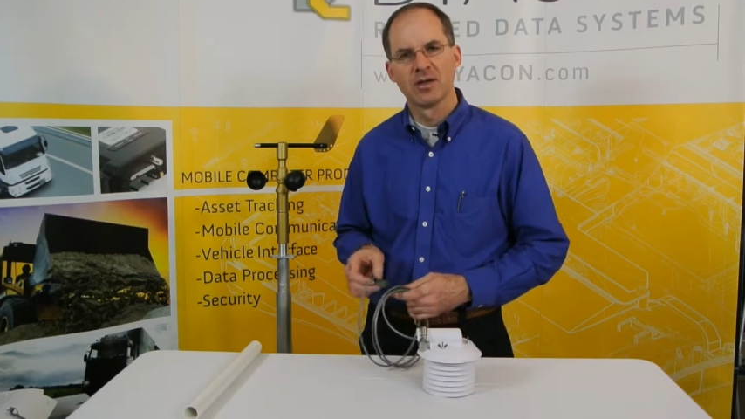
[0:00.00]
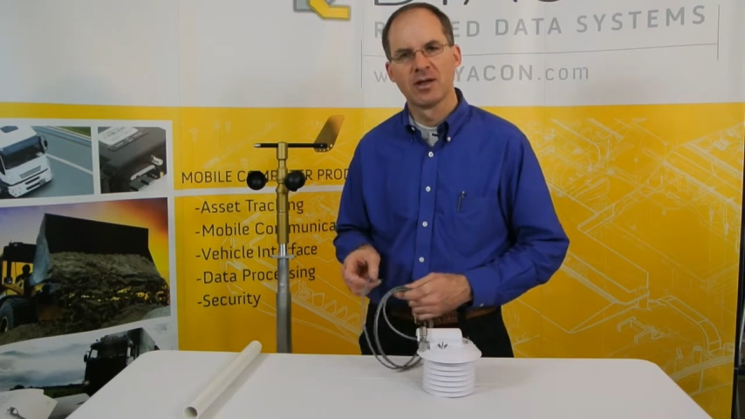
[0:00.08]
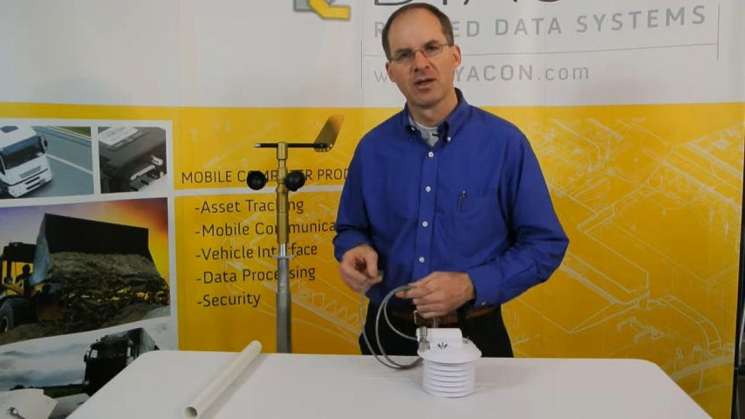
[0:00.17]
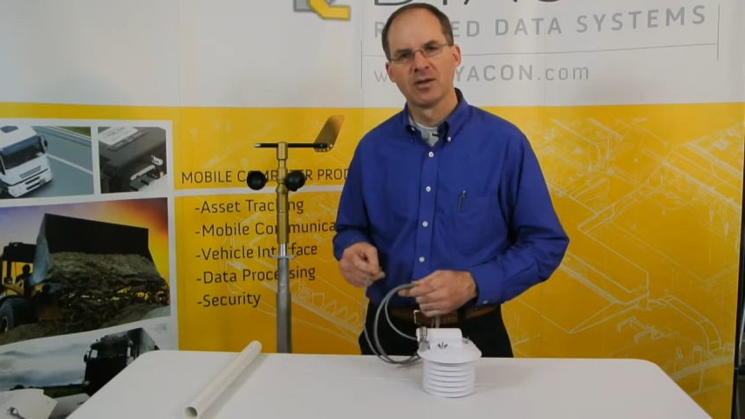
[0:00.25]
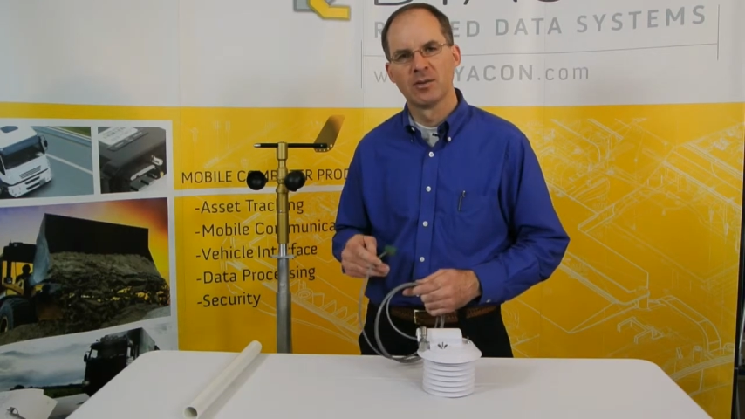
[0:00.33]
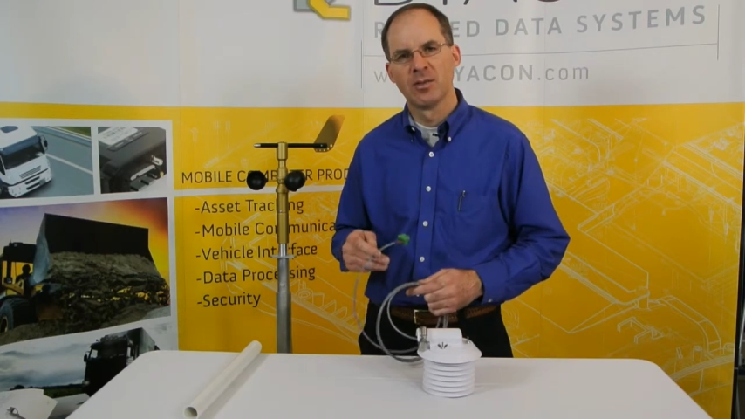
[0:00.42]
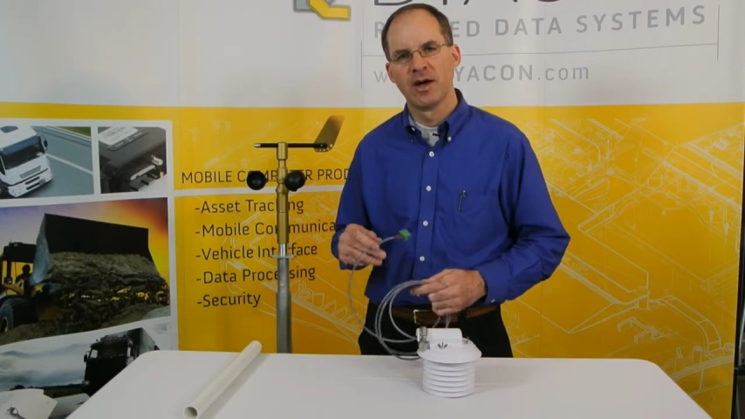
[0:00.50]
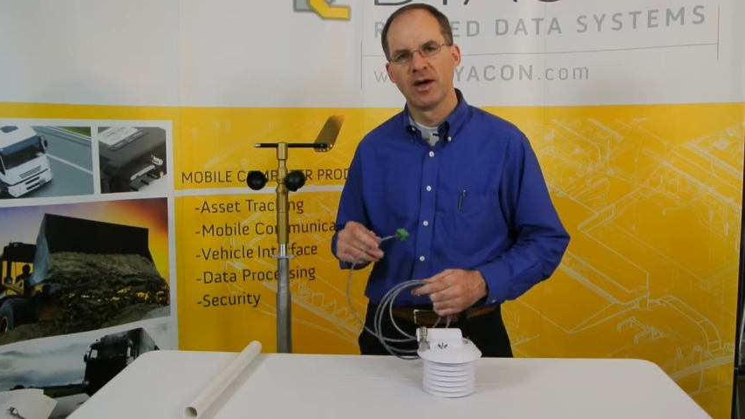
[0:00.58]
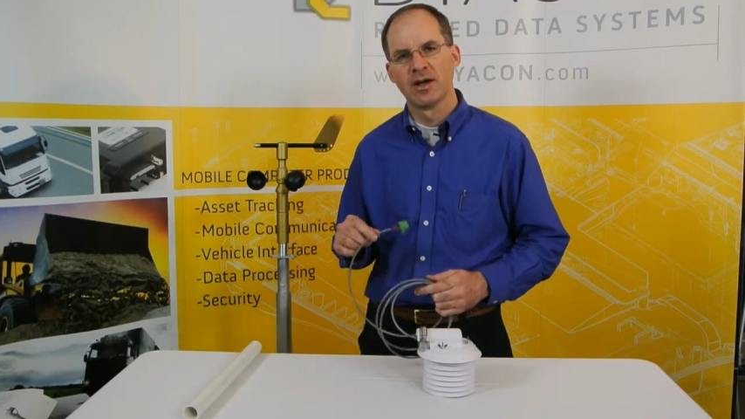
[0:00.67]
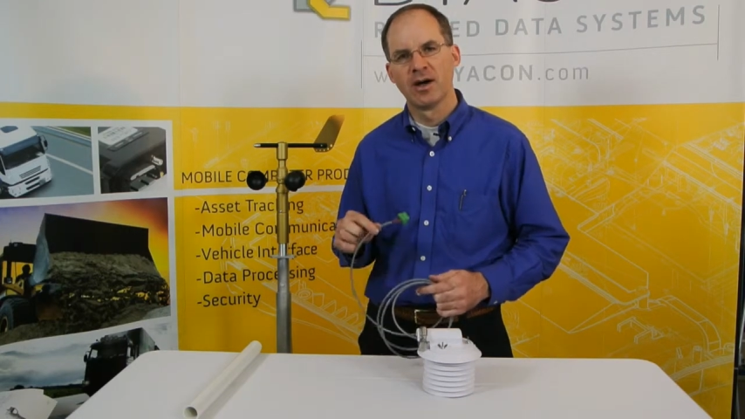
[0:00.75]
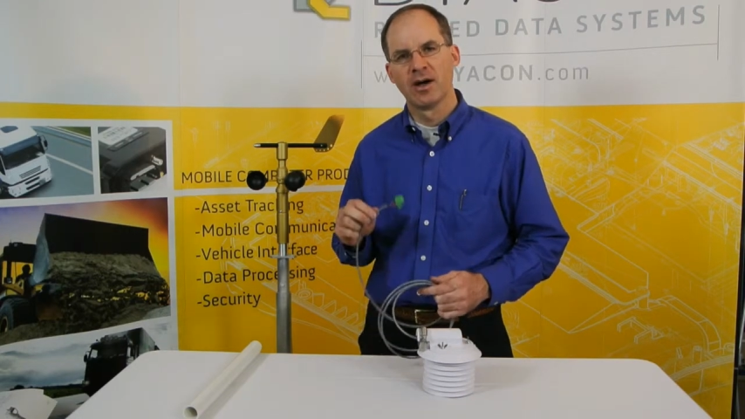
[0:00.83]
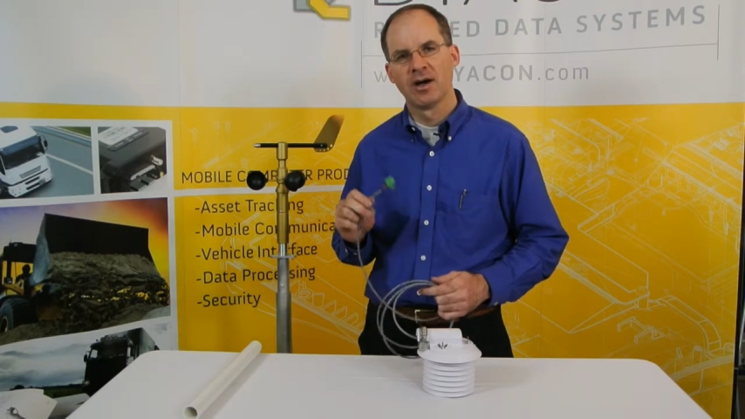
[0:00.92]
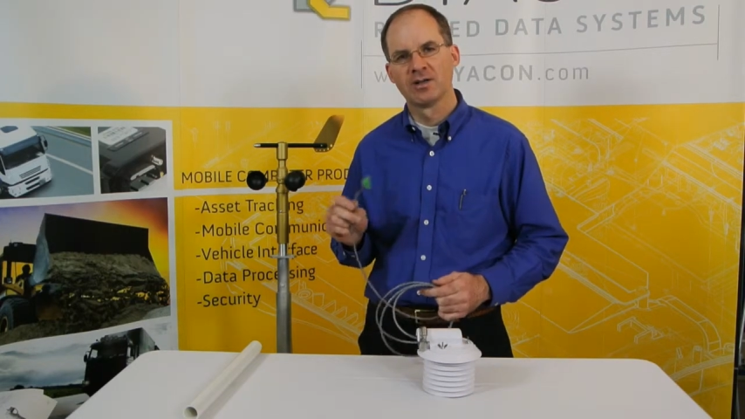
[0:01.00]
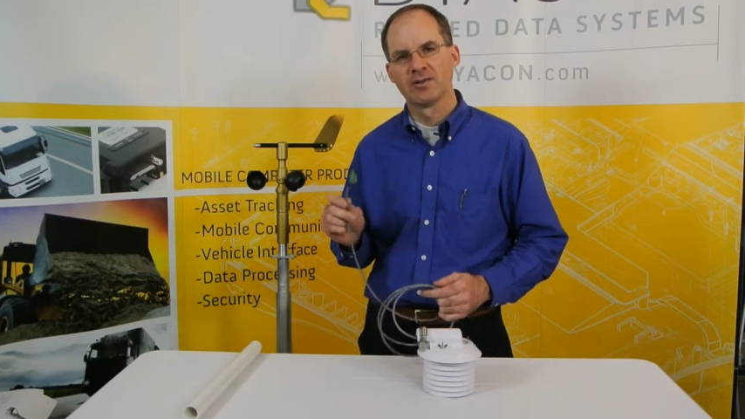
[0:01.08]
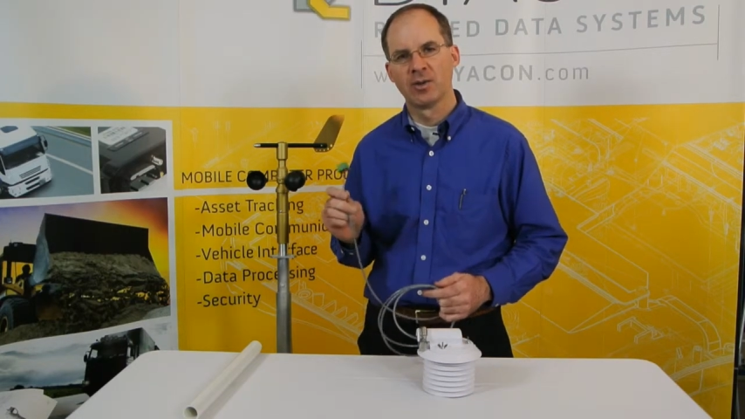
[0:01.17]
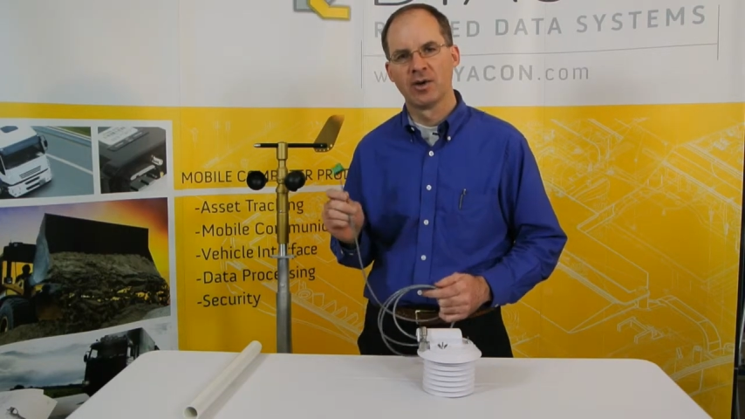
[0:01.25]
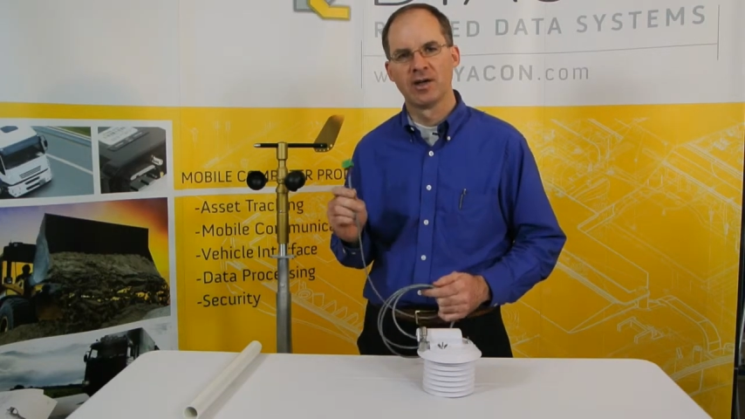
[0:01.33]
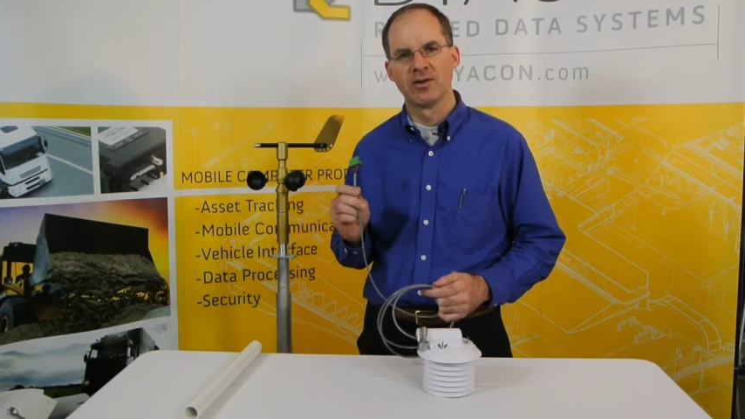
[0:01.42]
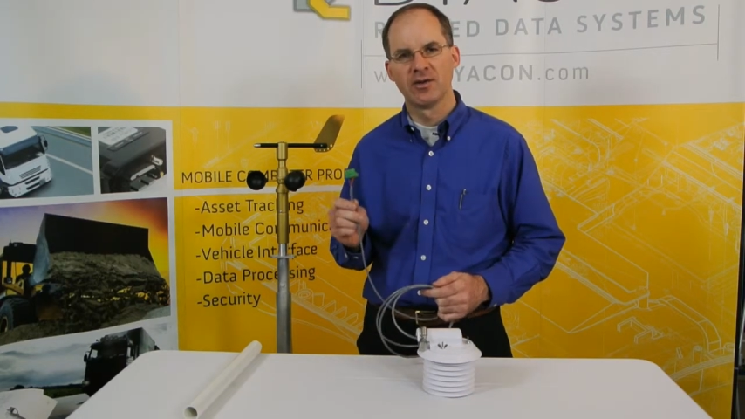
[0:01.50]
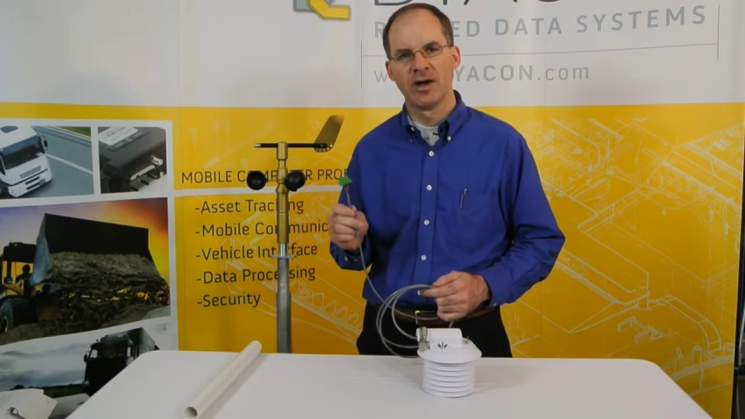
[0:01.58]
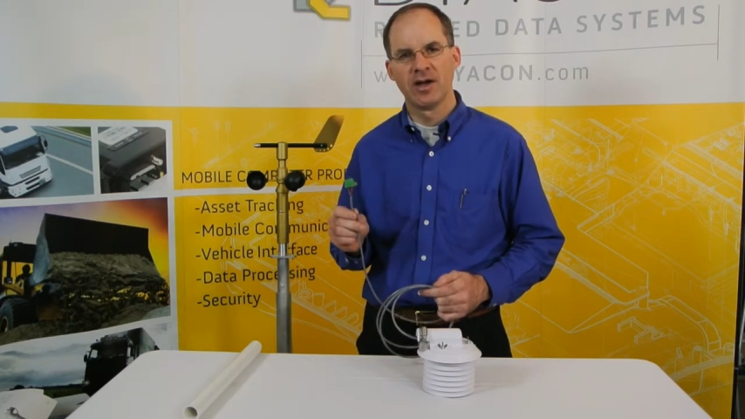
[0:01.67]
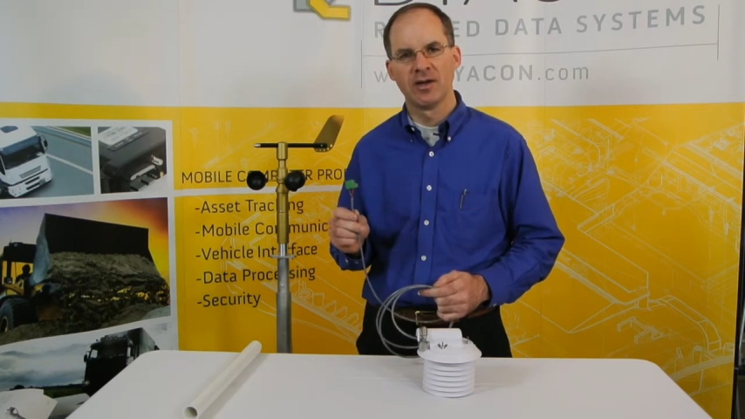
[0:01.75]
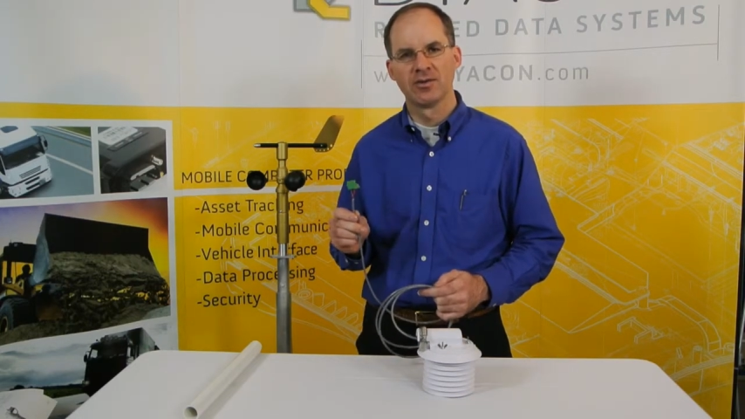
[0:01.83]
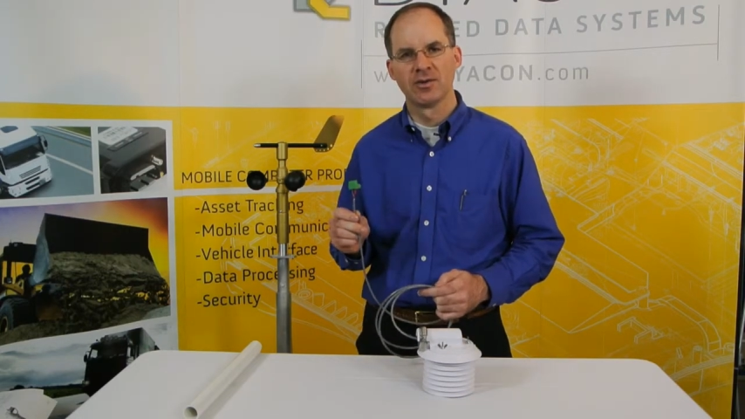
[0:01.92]
either by R S four
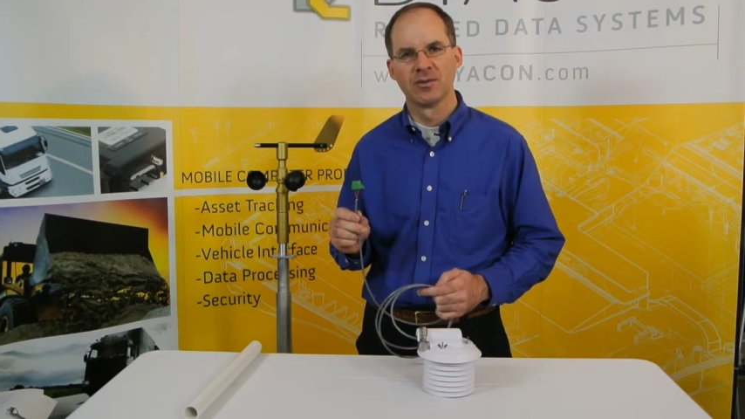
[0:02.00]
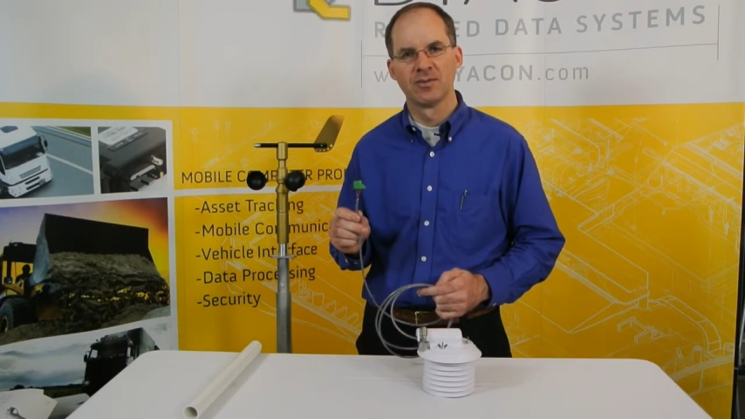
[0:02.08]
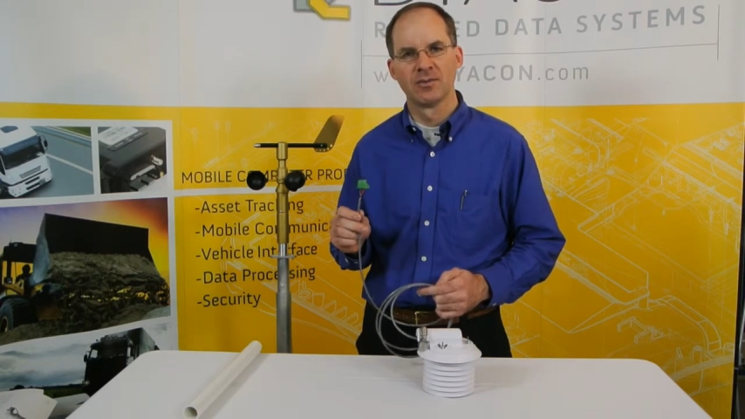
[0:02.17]
eighty-five,